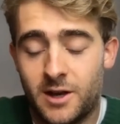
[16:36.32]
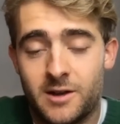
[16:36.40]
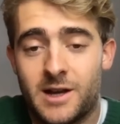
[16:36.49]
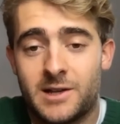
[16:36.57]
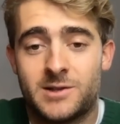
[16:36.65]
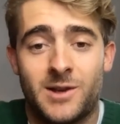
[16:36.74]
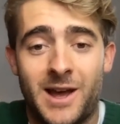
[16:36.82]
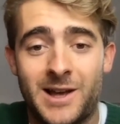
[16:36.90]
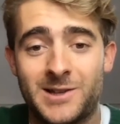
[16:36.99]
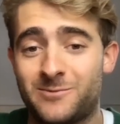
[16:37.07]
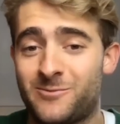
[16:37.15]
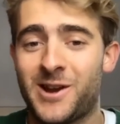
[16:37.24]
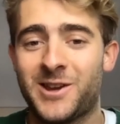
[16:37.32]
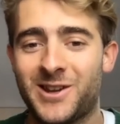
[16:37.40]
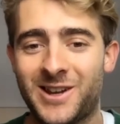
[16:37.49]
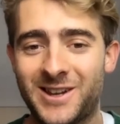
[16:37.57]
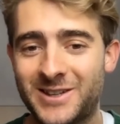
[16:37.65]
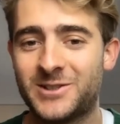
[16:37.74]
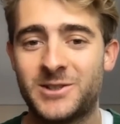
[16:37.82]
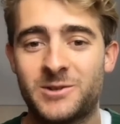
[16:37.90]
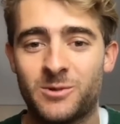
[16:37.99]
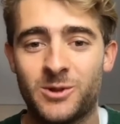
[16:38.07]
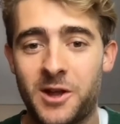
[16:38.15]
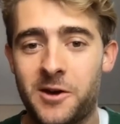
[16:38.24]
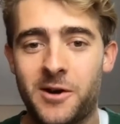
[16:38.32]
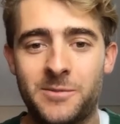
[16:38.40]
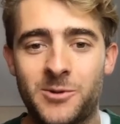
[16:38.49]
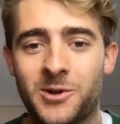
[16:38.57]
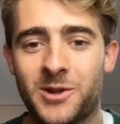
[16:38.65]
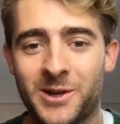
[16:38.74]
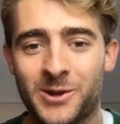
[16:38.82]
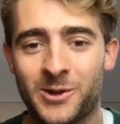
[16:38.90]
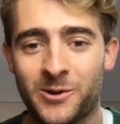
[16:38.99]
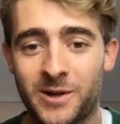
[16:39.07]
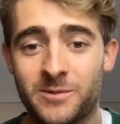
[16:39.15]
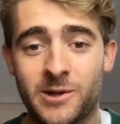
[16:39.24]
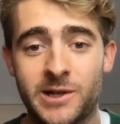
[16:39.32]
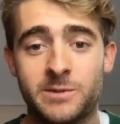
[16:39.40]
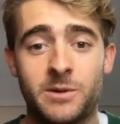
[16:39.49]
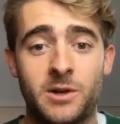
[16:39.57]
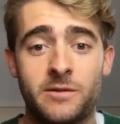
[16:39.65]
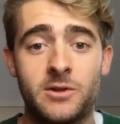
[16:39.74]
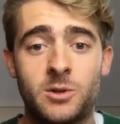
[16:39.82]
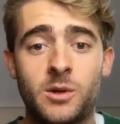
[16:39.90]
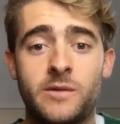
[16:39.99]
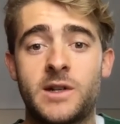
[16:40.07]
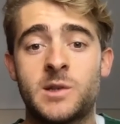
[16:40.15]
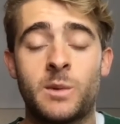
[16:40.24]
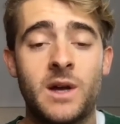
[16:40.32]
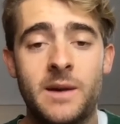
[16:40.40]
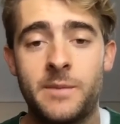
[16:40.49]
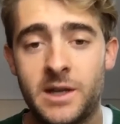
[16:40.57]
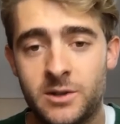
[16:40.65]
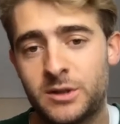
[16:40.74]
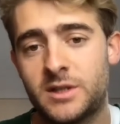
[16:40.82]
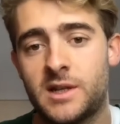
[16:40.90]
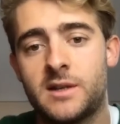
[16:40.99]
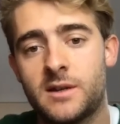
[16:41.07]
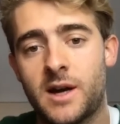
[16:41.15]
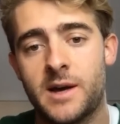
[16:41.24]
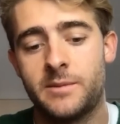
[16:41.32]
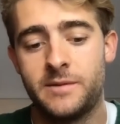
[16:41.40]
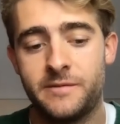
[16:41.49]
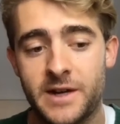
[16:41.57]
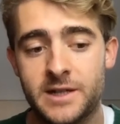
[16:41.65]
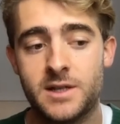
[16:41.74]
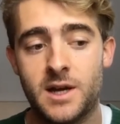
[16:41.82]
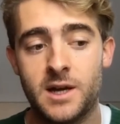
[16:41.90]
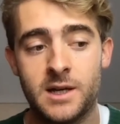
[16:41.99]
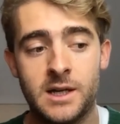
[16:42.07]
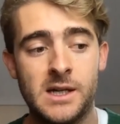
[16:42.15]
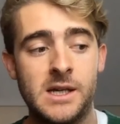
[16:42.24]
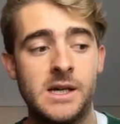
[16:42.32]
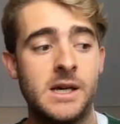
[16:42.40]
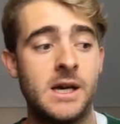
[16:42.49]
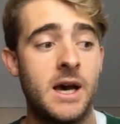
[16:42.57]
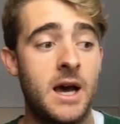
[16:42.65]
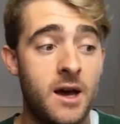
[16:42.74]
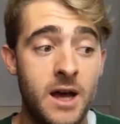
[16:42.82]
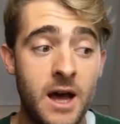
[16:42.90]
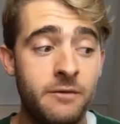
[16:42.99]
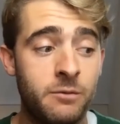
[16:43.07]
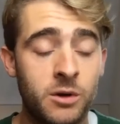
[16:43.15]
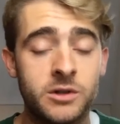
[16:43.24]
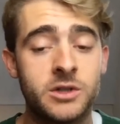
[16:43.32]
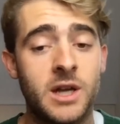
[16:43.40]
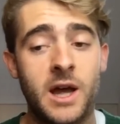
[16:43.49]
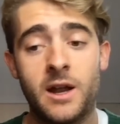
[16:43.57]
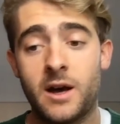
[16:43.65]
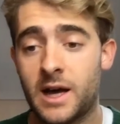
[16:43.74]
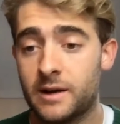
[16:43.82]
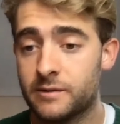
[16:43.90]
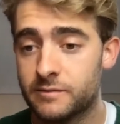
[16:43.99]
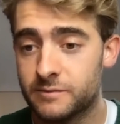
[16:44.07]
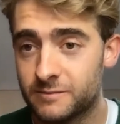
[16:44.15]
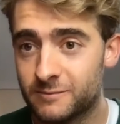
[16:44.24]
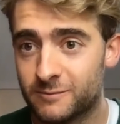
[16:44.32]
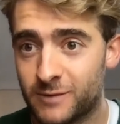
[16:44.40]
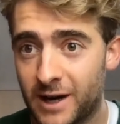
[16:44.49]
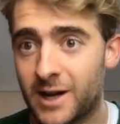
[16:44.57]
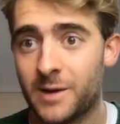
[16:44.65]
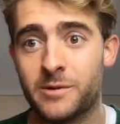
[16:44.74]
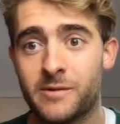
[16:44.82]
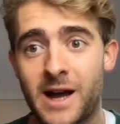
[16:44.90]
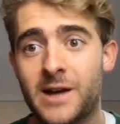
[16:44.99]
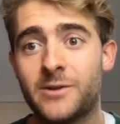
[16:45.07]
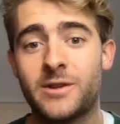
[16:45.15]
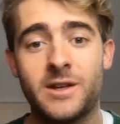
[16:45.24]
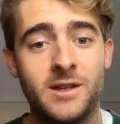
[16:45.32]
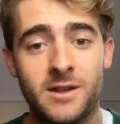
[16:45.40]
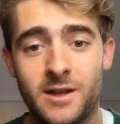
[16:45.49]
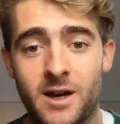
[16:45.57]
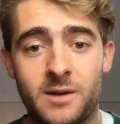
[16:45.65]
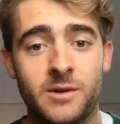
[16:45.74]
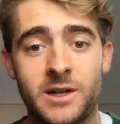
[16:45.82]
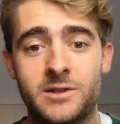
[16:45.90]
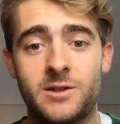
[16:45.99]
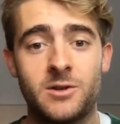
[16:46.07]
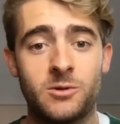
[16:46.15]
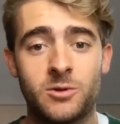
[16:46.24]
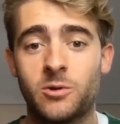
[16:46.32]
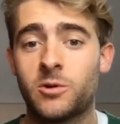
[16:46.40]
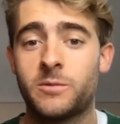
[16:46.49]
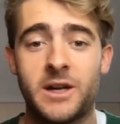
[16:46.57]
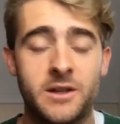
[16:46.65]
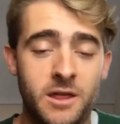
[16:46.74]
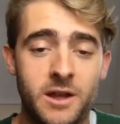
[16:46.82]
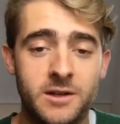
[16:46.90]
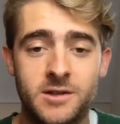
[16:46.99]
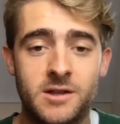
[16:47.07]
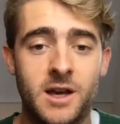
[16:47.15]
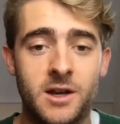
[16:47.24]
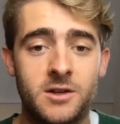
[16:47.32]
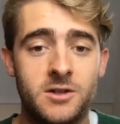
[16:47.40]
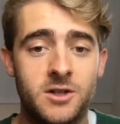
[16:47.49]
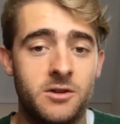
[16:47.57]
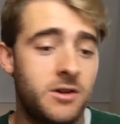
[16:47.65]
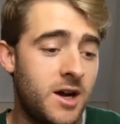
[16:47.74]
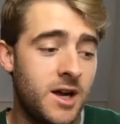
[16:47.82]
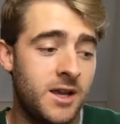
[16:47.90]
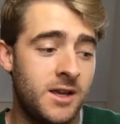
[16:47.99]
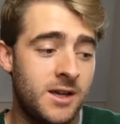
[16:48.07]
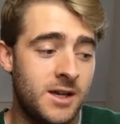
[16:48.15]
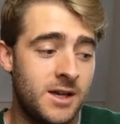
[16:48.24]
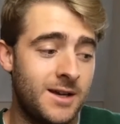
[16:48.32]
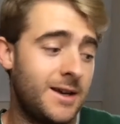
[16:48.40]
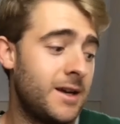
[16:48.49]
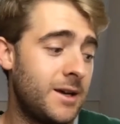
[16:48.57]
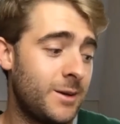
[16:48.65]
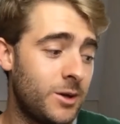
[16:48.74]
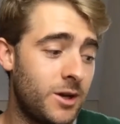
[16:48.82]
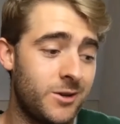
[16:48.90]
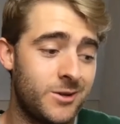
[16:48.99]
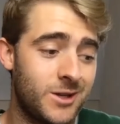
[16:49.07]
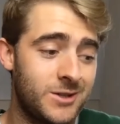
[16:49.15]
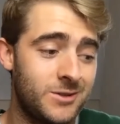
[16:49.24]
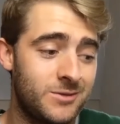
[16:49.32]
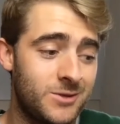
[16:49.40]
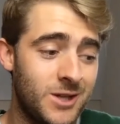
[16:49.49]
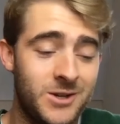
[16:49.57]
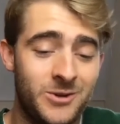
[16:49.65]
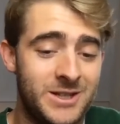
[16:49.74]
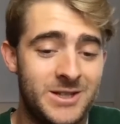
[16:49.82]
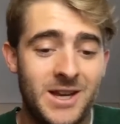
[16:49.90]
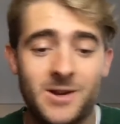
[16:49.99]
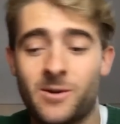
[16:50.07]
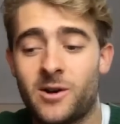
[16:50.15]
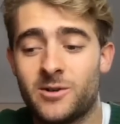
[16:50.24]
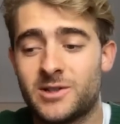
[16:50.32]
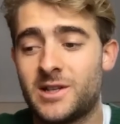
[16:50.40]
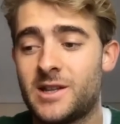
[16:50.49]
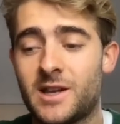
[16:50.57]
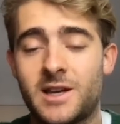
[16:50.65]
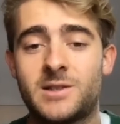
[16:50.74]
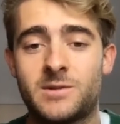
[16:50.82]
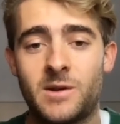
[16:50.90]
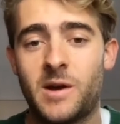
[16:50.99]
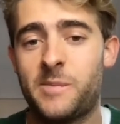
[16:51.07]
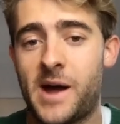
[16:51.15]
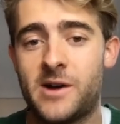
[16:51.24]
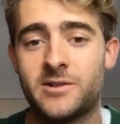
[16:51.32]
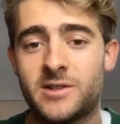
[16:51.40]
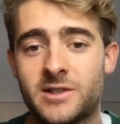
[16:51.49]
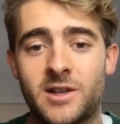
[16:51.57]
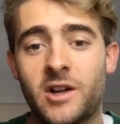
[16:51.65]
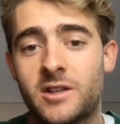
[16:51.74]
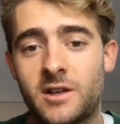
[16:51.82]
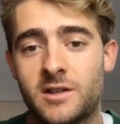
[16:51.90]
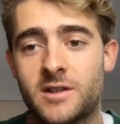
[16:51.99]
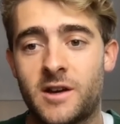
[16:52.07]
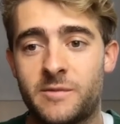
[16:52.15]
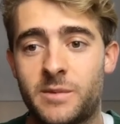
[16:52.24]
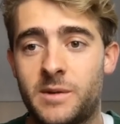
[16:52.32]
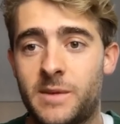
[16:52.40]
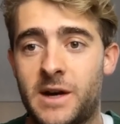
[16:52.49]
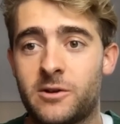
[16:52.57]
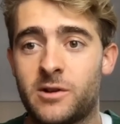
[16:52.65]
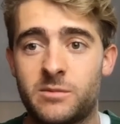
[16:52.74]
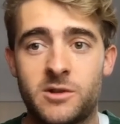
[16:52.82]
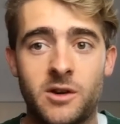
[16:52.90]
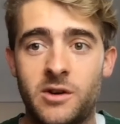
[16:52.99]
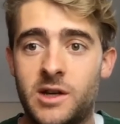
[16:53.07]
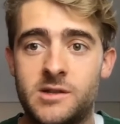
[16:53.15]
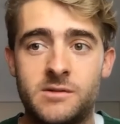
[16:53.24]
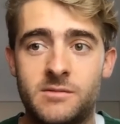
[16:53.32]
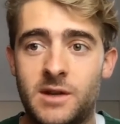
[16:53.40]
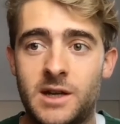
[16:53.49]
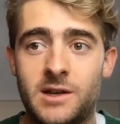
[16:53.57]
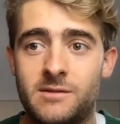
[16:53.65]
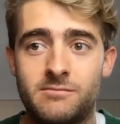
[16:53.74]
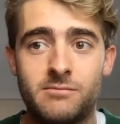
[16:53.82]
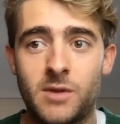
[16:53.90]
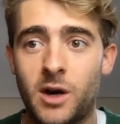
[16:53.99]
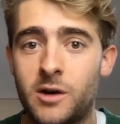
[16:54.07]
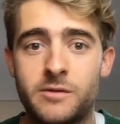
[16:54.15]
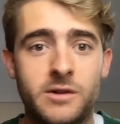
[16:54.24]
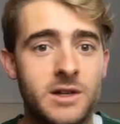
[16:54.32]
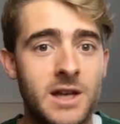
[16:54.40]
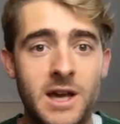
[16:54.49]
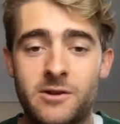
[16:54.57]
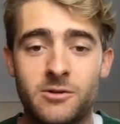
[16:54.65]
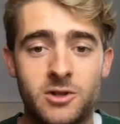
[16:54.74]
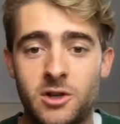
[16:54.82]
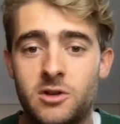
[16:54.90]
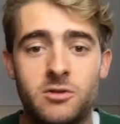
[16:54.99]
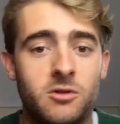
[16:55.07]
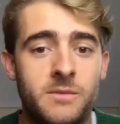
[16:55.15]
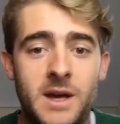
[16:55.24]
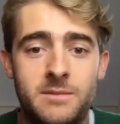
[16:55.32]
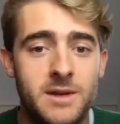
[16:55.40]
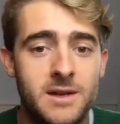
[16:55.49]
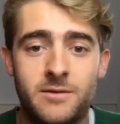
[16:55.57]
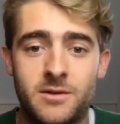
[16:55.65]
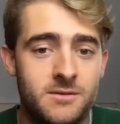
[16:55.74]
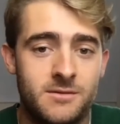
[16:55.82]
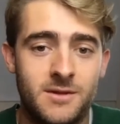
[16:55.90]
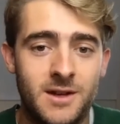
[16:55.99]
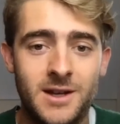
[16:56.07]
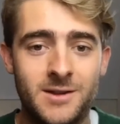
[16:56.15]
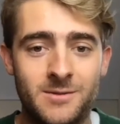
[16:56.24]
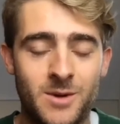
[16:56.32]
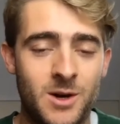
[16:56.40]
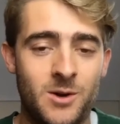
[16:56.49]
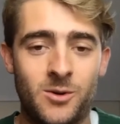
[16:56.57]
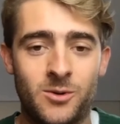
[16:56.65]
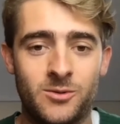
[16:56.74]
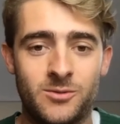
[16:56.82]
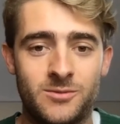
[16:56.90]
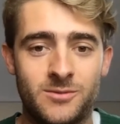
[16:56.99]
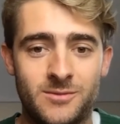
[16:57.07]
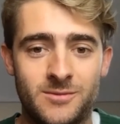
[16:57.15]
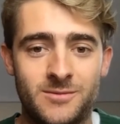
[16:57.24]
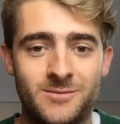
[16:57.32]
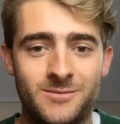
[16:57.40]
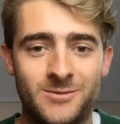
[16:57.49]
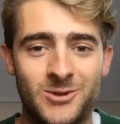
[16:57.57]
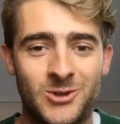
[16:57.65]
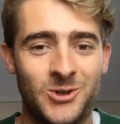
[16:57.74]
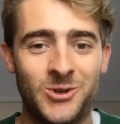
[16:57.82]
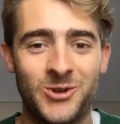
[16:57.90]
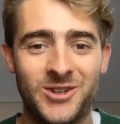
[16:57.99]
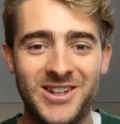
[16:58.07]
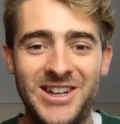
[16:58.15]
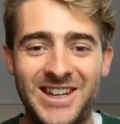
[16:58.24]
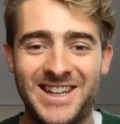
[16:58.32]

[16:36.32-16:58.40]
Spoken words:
as regular listeners will know, I'm not the crypto expert of the two of us, but I am interested and I am an investor, and I have watched it and I have read up around the upgrades that you're talking about and the things that they're going to do, and I can genuinely say quite honestly that it's about as excited as I've been about crypto in over a year or two, or maybe even in my whole short